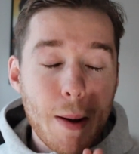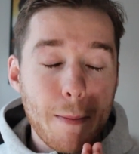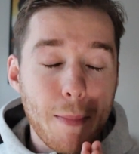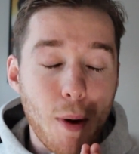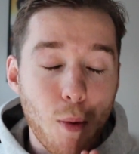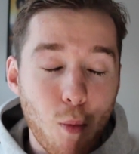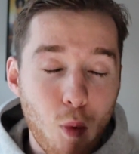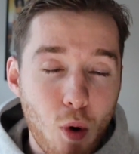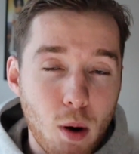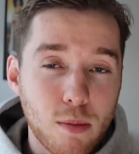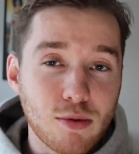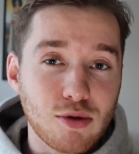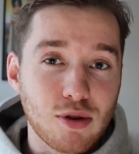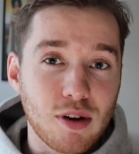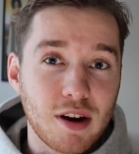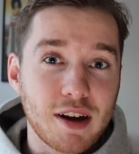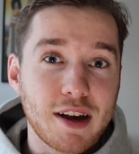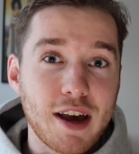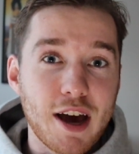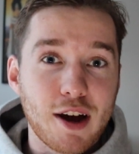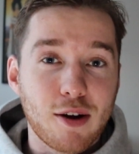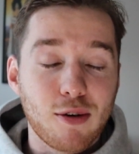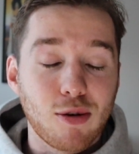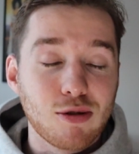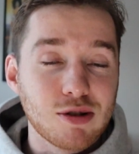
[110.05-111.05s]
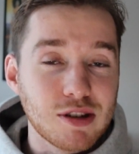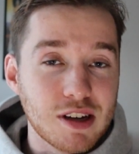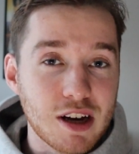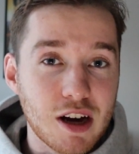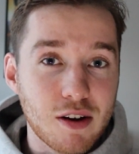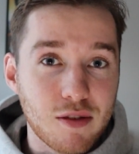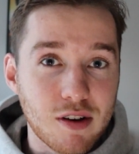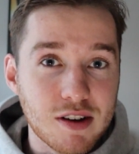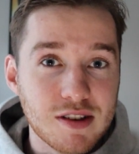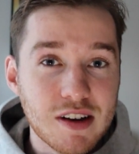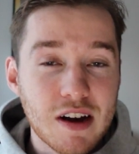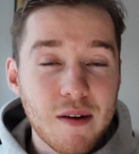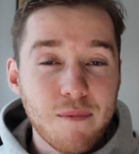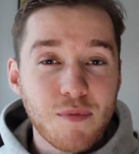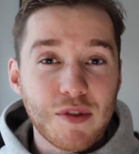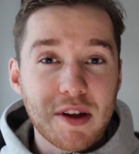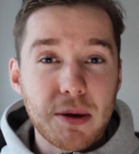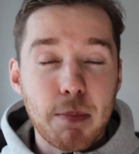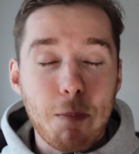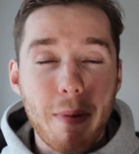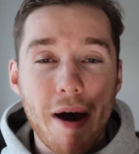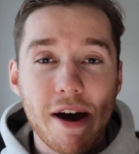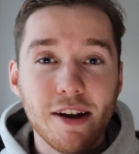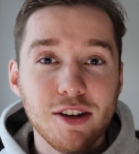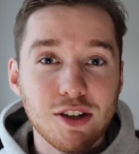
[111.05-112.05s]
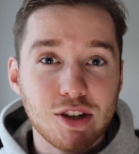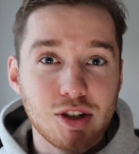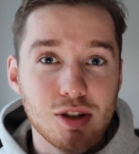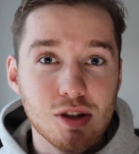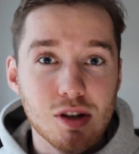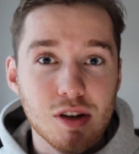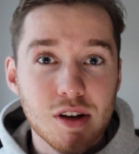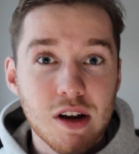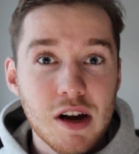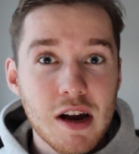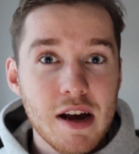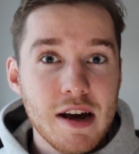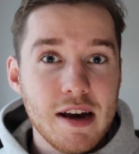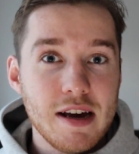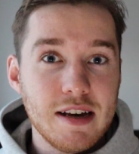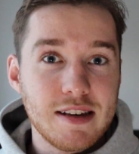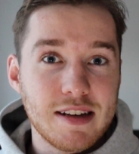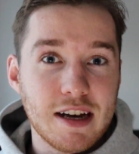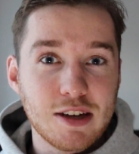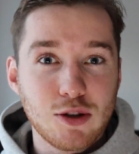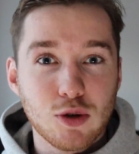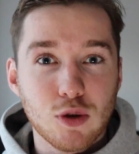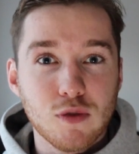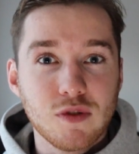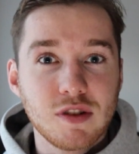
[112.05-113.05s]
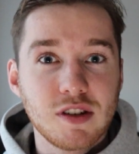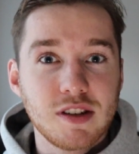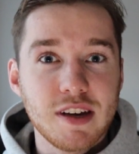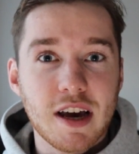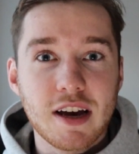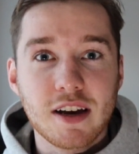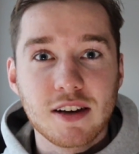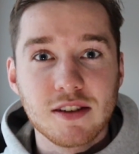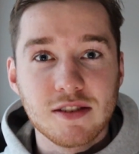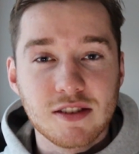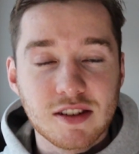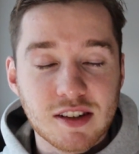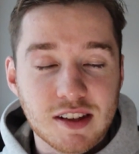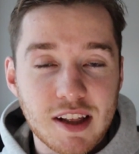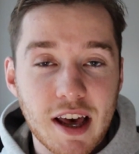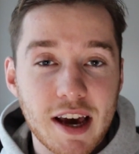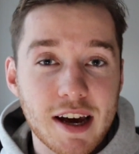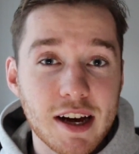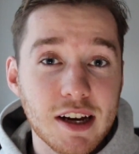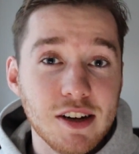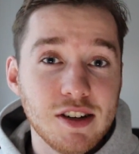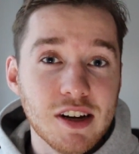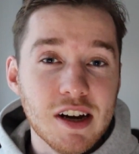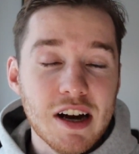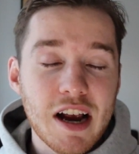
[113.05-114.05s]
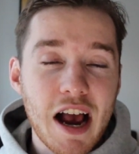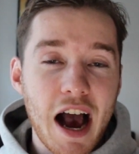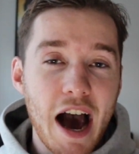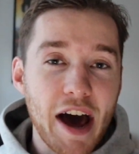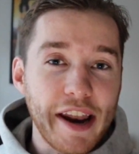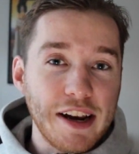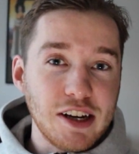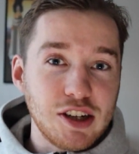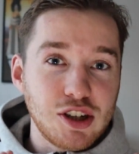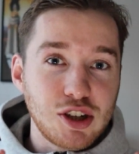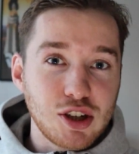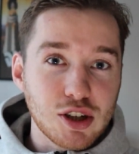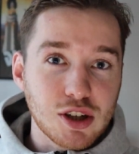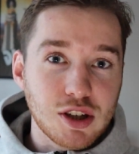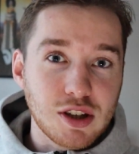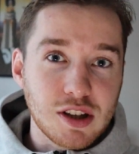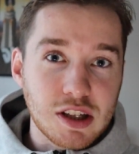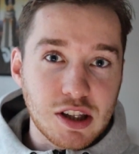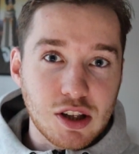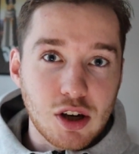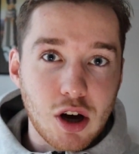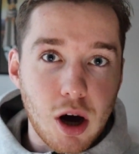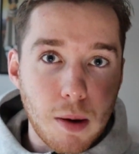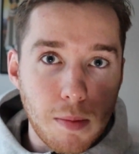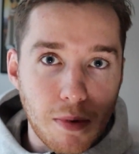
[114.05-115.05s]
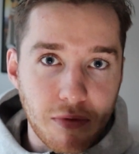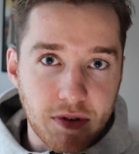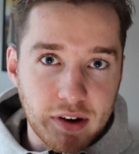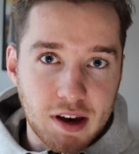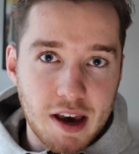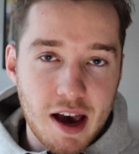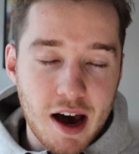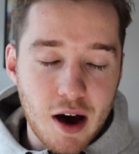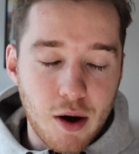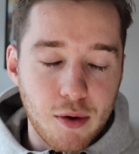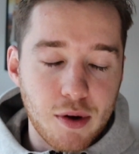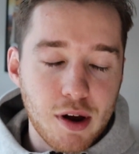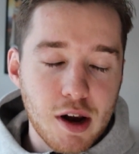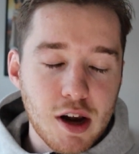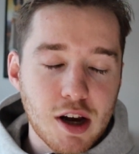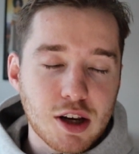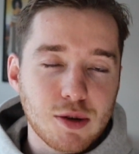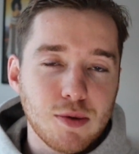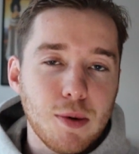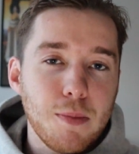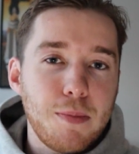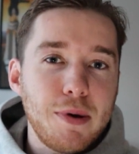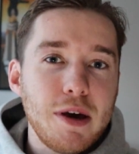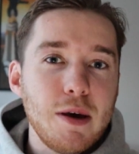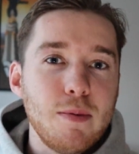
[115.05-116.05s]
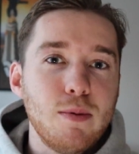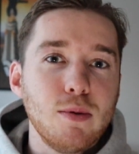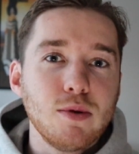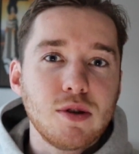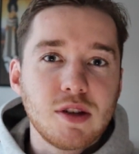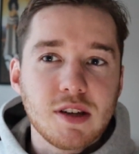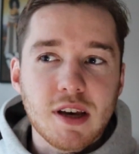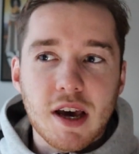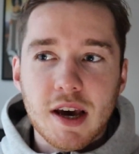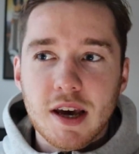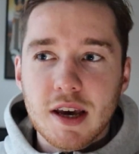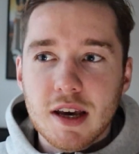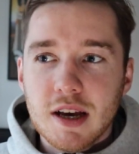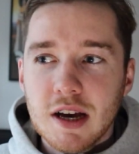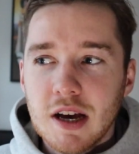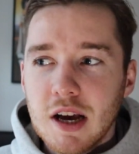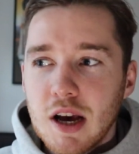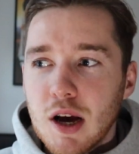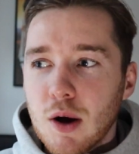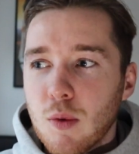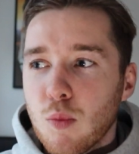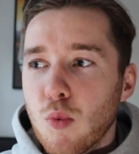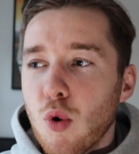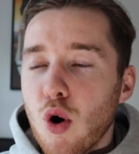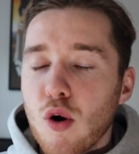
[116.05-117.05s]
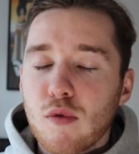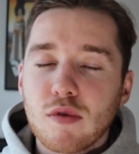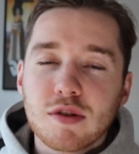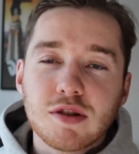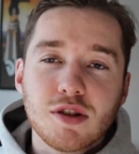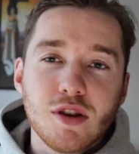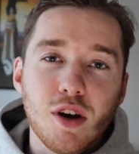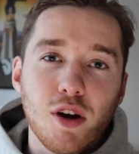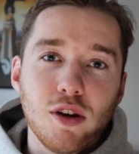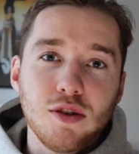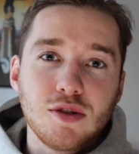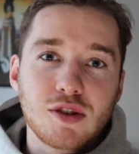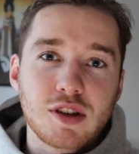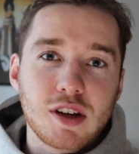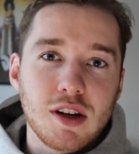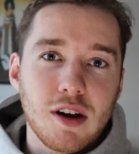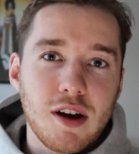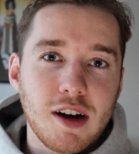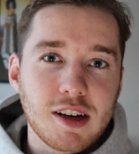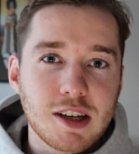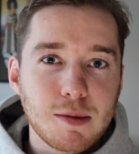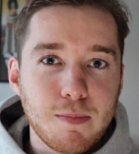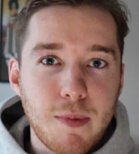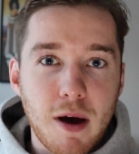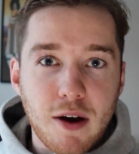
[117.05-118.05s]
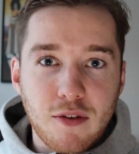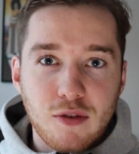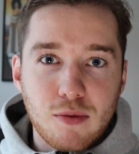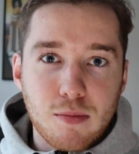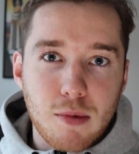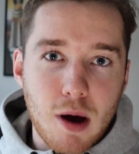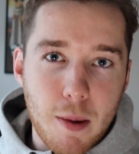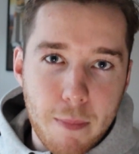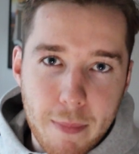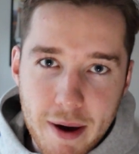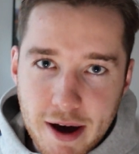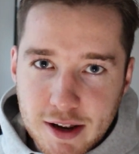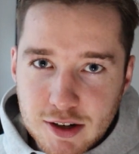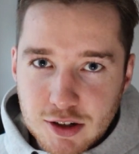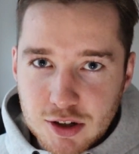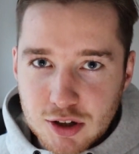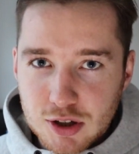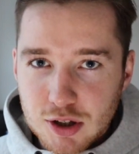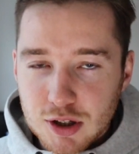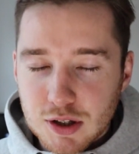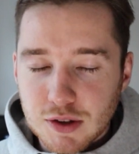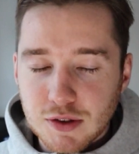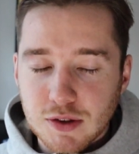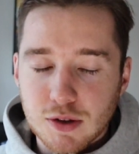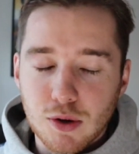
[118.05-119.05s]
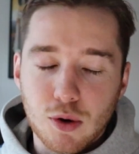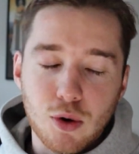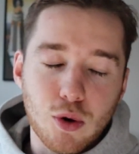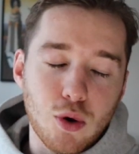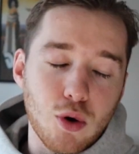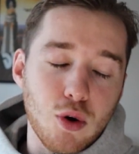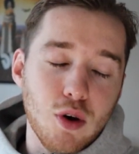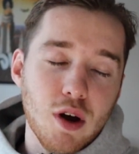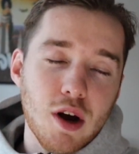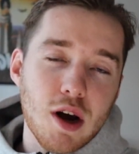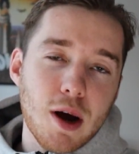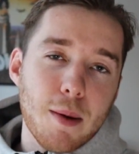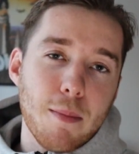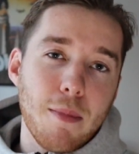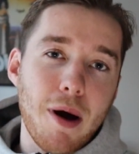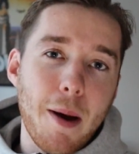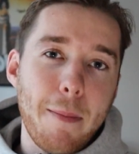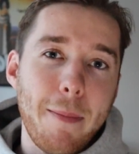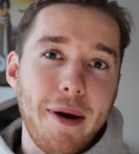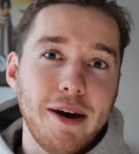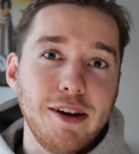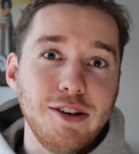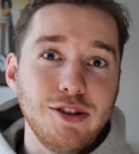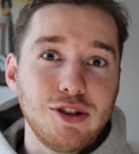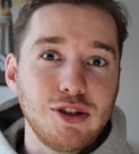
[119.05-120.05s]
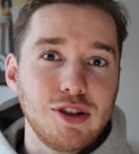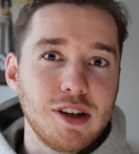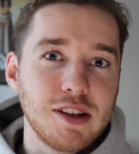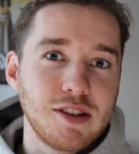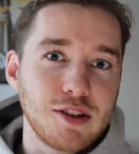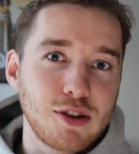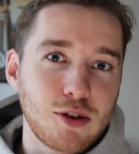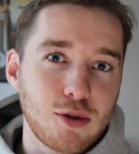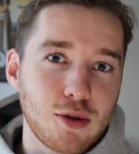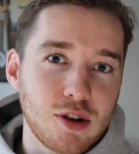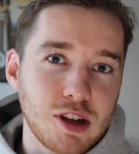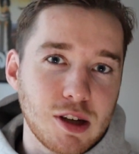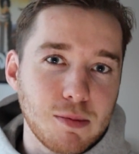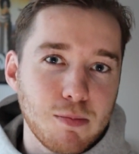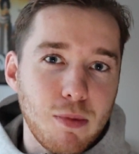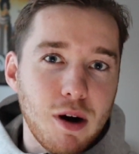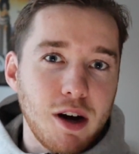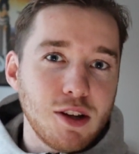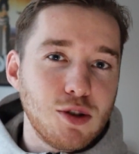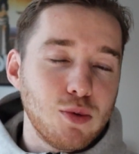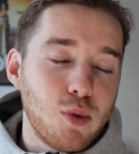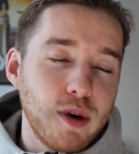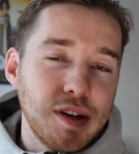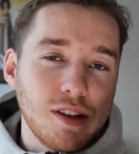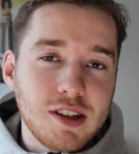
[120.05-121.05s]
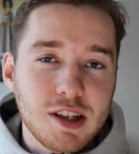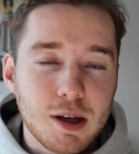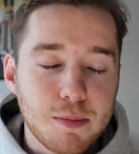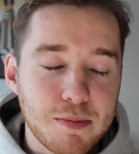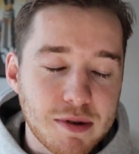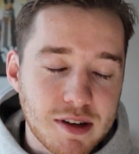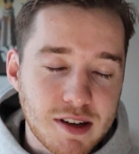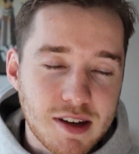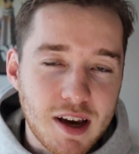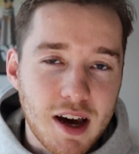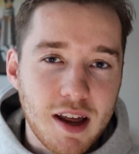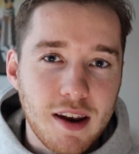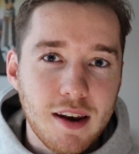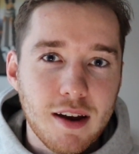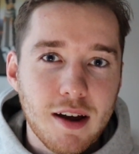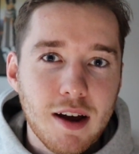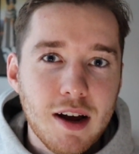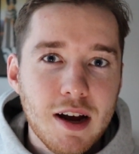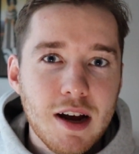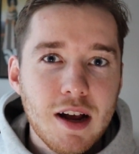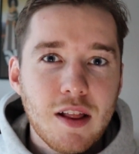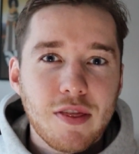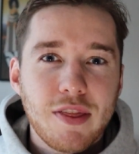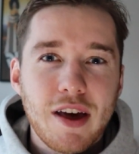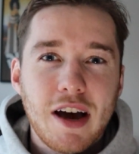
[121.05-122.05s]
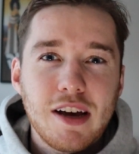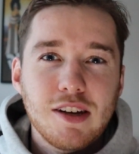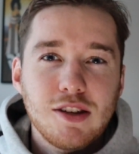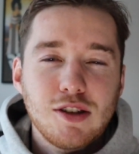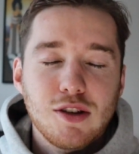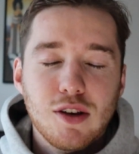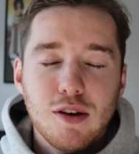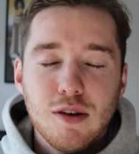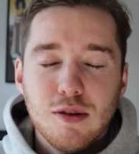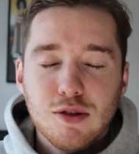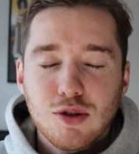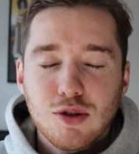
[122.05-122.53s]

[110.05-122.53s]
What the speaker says: But what I'm trying to get across here is the pension is that sort of second stage, and it's just the type of account. So when people say, what returns can I expect from my pension, or my pension has increased by 20%, that's